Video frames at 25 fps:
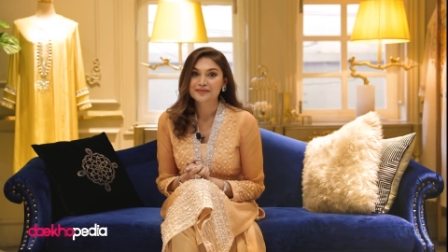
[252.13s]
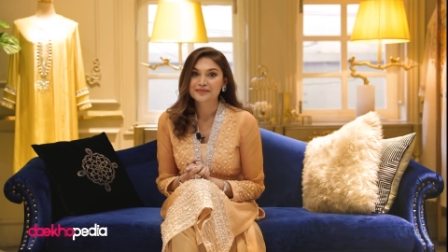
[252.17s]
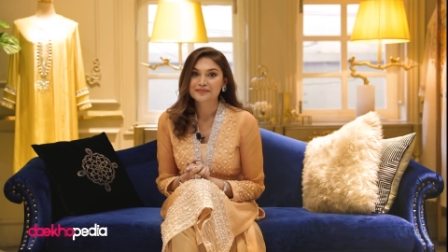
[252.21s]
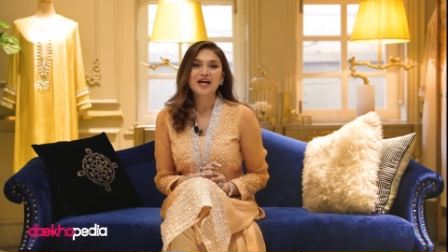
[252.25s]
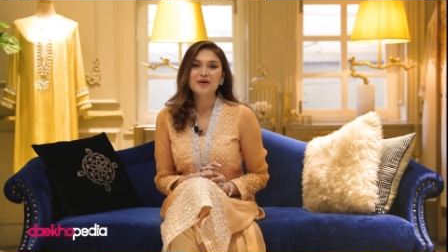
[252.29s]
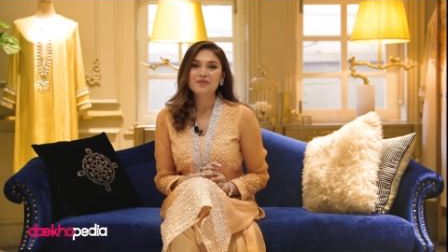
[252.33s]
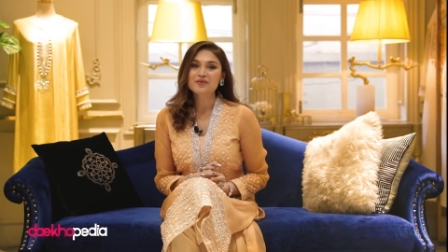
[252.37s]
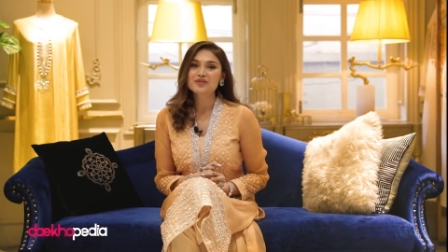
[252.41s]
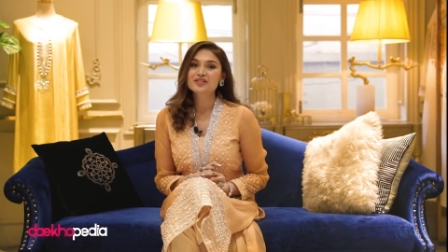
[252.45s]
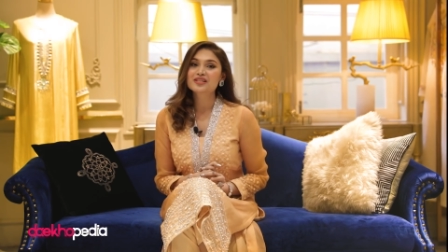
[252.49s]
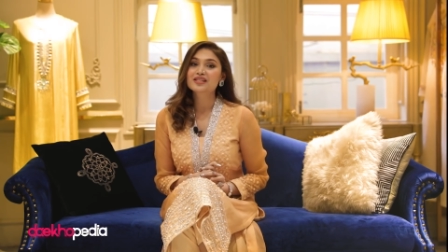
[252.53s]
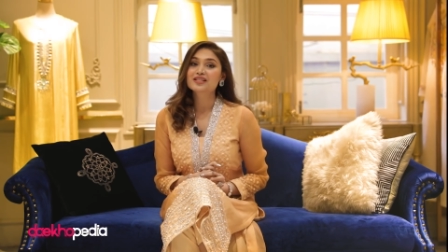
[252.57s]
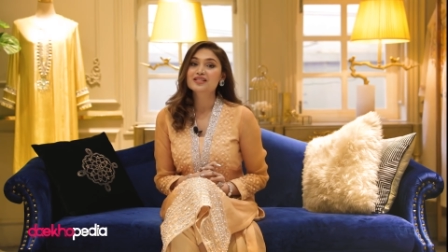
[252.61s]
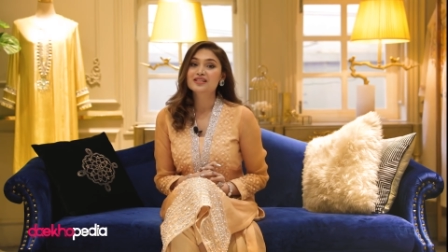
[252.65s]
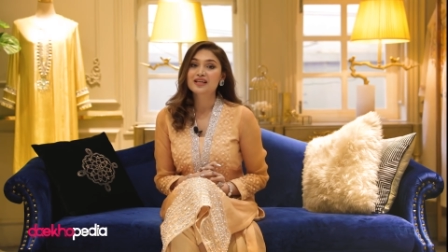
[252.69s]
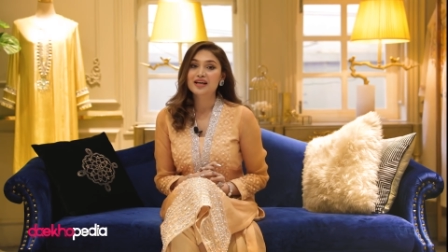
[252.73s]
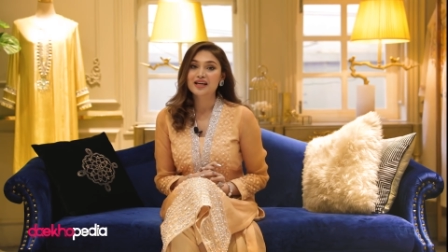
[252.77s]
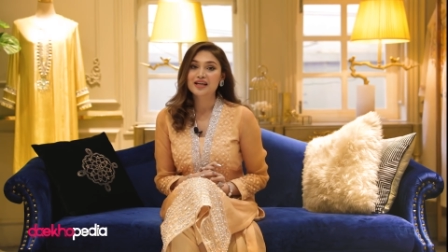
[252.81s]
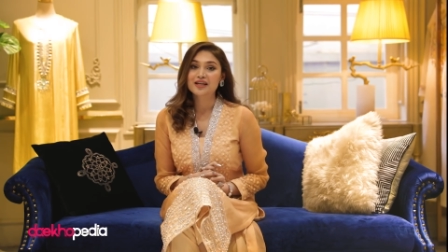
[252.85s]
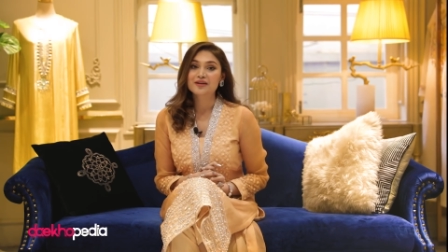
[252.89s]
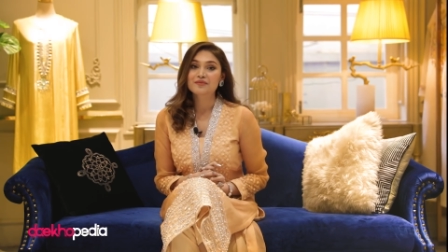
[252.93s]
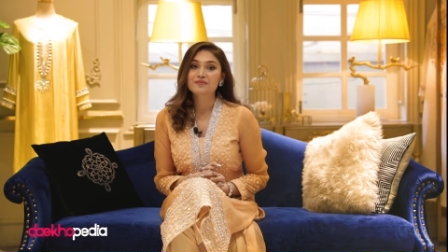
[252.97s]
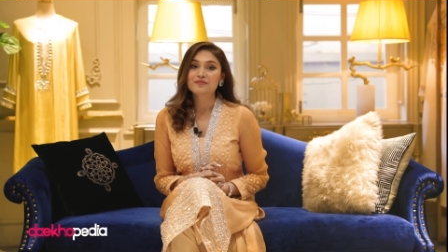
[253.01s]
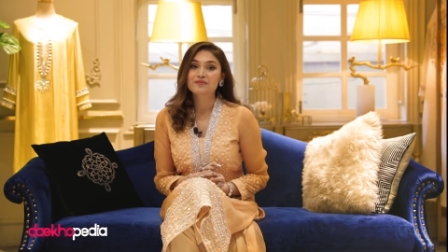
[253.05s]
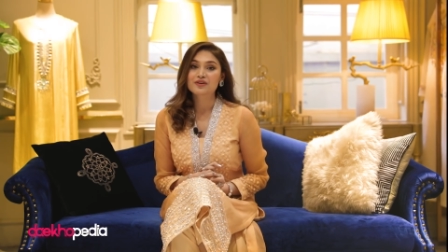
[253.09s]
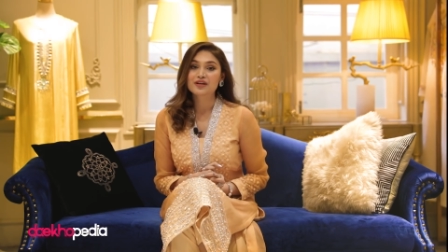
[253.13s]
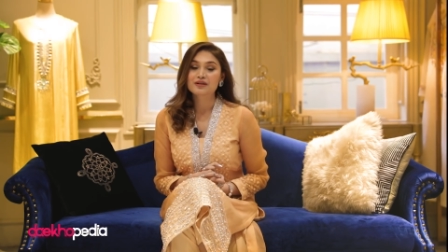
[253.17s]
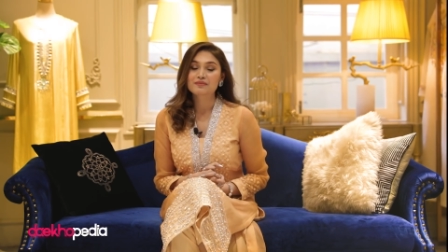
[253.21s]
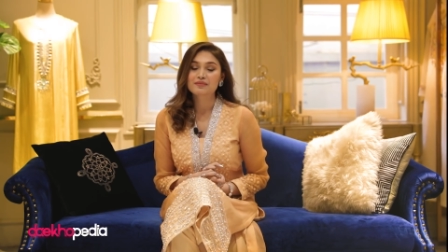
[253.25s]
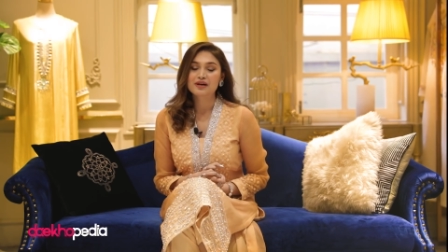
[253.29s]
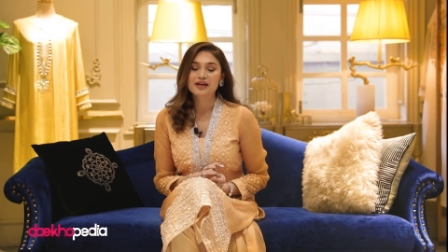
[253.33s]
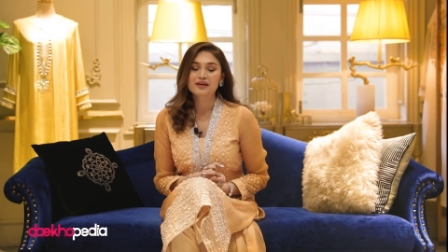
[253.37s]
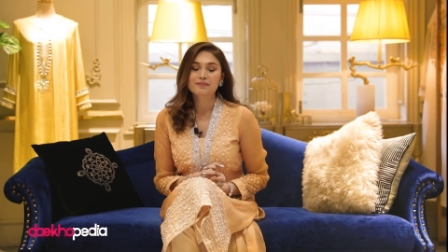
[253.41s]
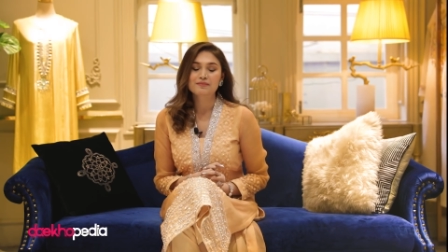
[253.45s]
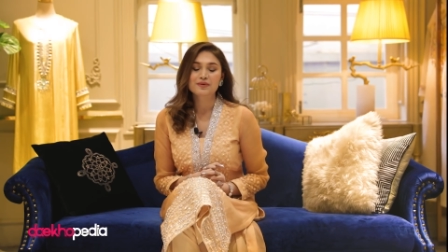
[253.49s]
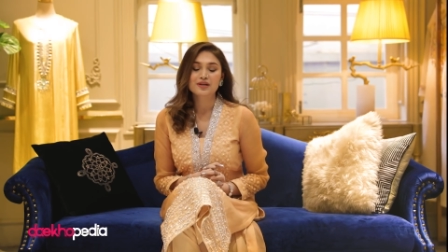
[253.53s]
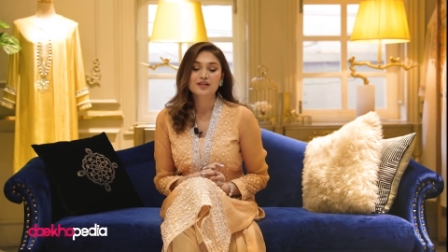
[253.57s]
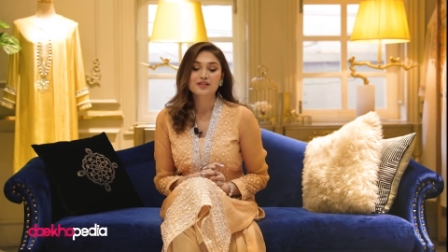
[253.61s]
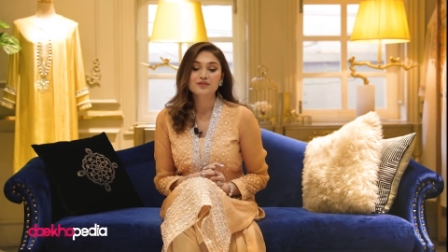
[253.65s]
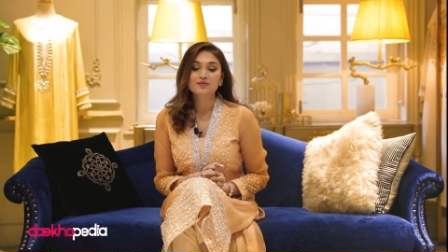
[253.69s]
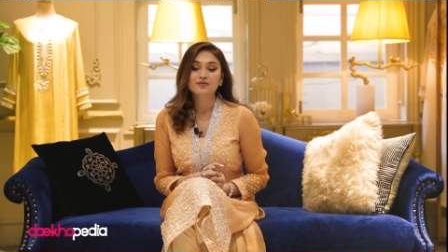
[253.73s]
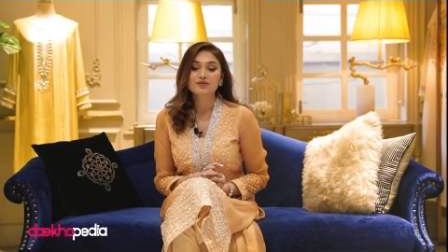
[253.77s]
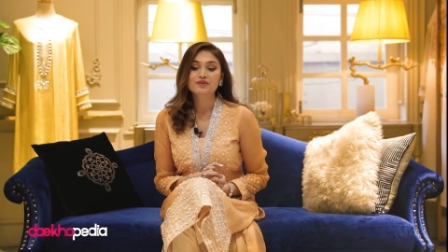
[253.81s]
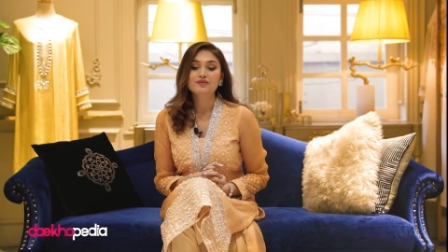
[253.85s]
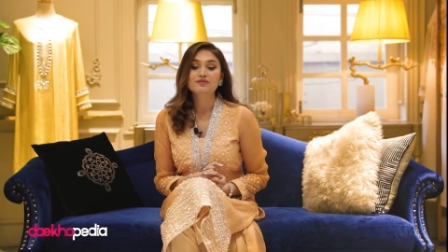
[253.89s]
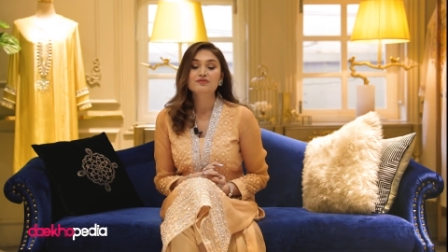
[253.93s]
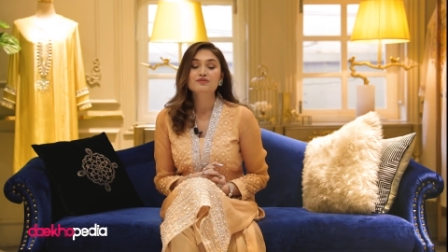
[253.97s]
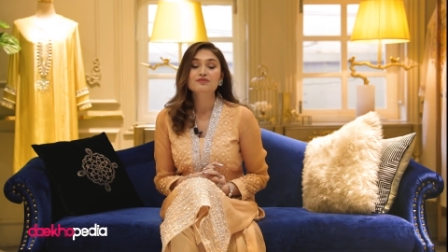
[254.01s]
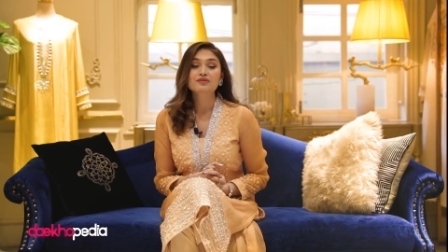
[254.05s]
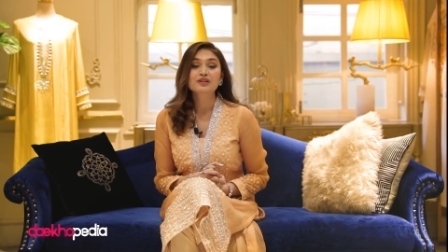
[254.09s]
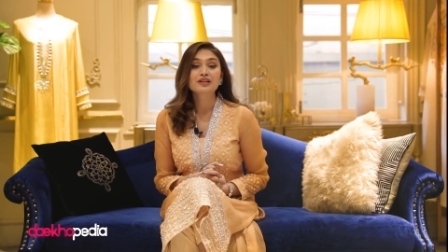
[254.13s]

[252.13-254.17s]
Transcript: That was the time when my parents were